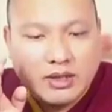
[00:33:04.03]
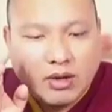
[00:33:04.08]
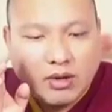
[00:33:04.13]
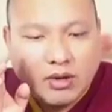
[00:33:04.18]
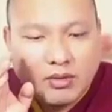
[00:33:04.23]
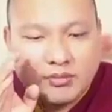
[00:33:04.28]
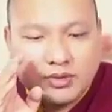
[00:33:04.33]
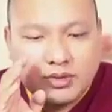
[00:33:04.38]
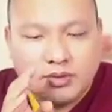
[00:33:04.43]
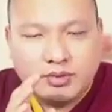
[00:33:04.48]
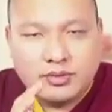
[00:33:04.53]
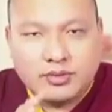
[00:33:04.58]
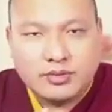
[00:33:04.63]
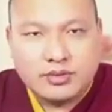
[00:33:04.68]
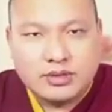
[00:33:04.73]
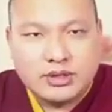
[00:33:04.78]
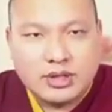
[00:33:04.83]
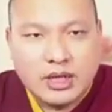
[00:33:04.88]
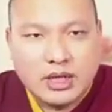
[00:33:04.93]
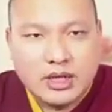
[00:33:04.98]
some
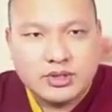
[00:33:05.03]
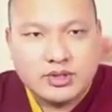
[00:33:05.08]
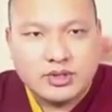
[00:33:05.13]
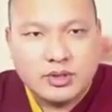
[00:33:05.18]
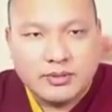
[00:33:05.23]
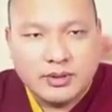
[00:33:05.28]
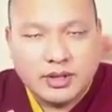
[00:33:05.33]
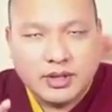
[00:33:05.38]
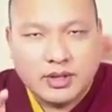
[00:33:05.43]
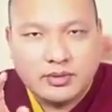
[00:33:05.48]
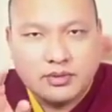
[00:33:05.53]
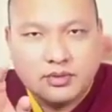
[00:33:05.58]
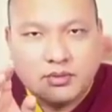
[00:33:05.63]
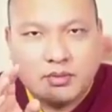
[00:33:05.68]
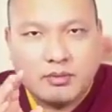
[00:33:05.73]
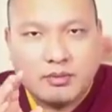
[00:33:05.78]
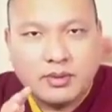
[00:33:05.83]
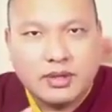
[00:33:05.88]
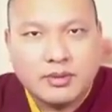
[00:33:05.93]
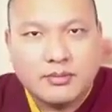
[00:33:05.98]
text of
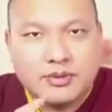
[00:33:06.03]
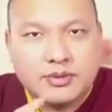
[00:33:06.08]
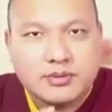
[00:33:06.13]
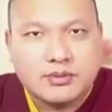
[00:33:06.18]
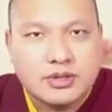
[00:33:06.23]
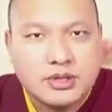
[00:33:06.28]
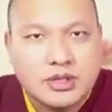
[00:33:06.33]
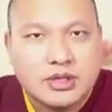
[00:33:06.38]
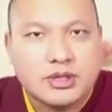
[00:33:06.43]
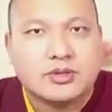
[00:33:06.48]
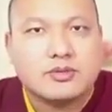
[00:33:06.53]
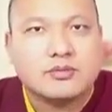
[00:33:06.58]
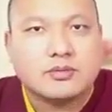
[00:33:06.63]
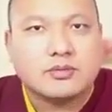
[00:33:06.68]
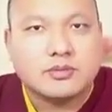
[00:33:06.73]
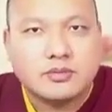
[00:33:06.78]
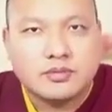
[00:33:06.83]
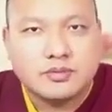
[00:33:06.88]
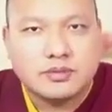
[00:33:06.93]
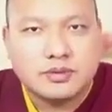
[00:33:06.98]
Mikyo Dorje when he said
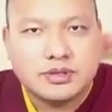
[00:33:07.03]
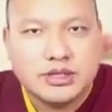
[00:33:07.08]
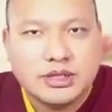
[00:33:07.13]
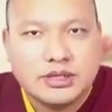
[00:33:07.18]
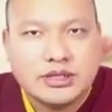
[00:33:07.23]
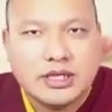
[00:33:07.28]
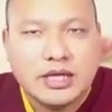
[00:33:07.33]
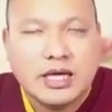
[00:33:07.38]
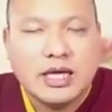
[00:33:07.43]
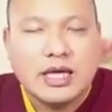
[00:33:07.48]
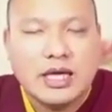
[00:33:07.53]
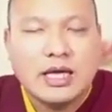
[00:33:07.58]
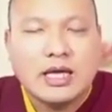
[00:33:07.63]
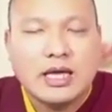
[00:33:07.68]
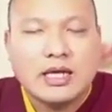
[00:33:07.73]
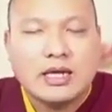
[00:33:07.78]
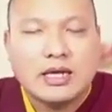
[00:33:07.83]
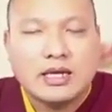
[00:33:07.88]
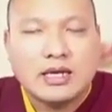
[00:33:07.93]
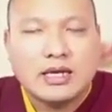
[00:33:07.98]
that, and said that
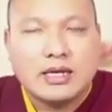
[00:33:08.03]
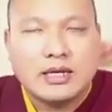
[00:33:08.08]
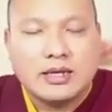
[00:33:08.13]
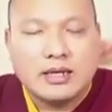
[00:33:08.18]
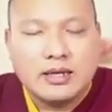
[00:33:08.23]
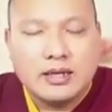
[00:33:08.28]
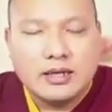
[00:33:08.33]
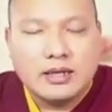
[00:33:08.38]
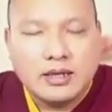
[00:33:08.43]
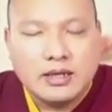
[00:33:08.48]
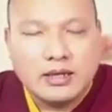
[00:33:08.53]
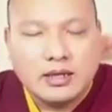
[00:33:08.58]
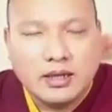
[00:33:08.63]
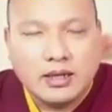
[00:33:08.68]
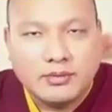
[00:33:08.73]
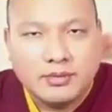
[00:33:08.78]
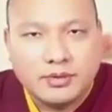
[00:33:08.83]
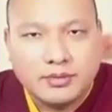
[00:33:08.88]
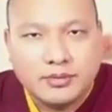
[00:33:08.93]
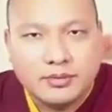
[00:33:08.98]
the Mikyo
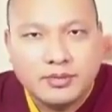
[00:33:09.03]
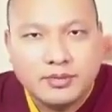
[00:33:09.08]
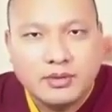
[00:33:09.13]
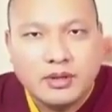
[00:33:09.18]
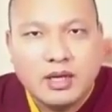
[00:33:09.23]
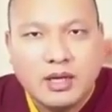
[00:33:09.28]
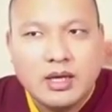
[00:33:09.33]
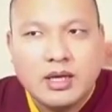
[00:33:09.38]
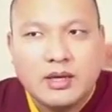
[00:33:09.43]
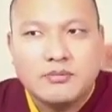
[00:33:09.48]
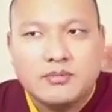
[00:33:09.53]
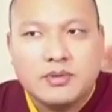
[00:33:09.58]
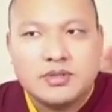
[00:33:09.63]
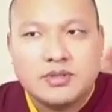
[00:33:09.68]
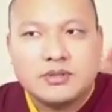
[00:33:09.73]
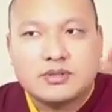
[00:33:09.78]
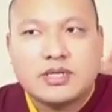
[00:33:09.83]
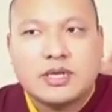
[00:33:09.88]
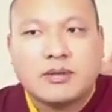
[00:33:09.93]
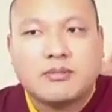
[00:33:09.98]
Dorje and other
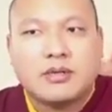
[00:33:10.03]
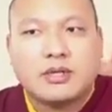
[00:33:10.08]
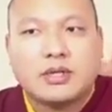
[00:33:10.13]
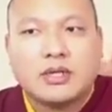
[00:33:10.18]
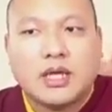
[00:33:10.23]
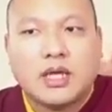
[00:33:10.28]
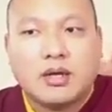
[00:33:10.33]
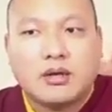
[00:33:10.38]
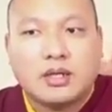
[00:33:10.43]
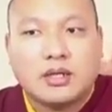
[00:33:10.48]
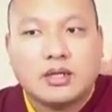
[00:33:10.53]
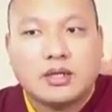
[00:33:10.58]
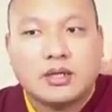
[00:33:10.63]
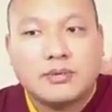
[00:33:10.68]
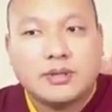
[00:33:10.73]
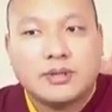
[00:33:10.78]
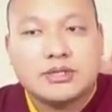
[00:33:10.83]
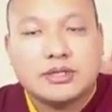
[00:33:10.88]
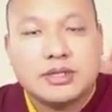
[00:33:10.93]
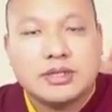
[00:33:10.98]
previous Kajus
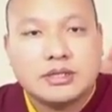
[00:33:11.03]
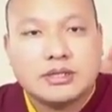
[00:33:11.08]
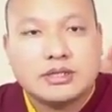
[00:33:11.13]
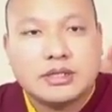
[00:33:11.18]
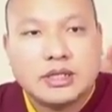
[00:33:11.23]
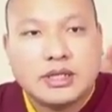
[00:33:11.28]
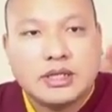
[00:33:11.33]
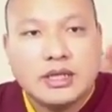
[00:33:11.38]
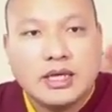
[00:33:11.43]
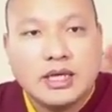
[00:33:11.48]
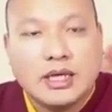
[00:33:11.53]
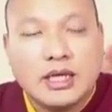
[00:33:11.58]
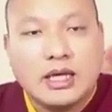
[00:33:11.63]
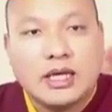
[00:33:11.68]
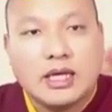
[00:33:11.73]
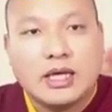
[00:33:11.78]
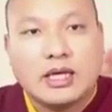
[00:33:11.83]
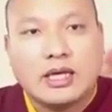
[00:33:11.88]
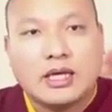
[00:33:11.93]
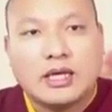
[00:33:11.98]
had said this.
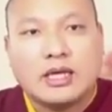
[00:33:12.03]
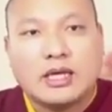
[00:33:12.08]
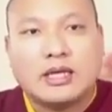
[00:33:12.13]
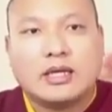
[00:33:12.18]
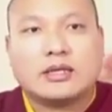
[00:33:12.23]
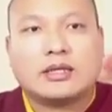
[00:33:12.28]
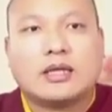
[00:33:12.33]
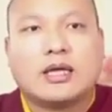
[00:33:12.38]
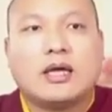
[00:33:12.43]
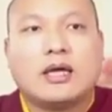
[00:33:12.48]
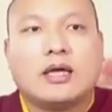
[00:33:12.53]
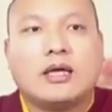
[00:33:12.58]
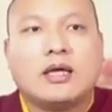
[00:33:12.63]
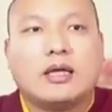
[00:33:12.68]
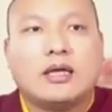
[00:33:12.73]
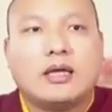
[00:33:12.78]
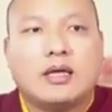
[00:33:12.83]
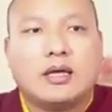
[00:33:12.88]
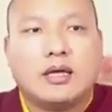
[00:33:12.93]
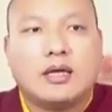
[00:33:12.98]
And so what people
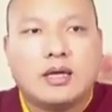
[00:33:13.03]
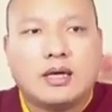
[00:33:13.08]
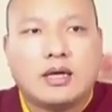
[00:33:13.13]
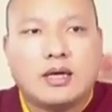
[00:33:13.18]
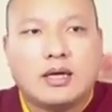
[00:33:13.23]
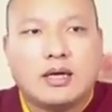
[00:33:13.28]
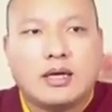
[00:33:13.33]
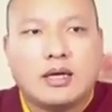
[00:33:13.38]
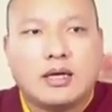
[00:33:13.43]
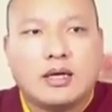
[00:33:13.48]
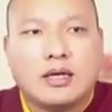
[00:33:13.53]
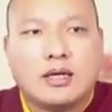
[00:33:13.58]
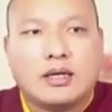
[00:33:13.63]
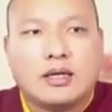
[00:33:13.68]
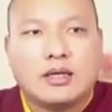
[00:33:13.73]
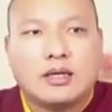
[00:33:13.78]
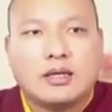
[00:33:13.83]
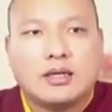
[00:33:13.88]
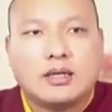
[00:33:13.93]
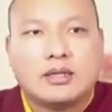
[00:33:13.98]
thought at that time is
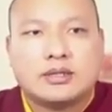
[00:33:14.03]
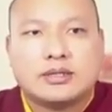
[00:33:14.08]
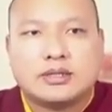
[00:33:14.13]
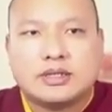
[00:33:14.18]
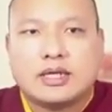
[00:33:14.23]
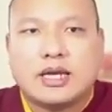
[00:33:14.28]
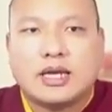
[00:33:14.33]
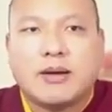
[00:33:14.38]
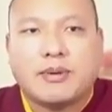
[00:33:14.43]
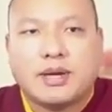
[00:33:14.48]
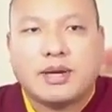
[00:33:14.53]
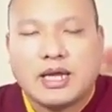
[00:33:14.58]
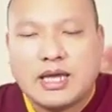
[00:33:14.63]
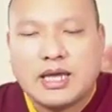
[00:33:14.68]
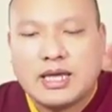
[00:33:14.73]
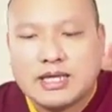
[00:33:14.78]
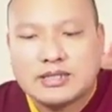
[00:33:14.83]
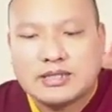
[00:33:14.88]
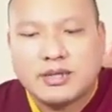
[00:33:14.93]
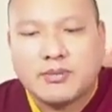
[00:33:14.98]
that I was
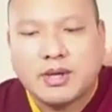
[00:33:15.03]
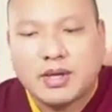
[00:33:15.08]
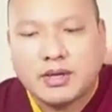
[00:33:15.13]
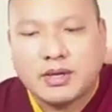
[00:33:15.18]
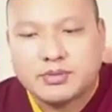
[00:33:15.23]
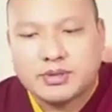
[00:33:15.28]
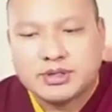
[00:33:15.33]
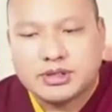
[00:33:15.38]
saying this.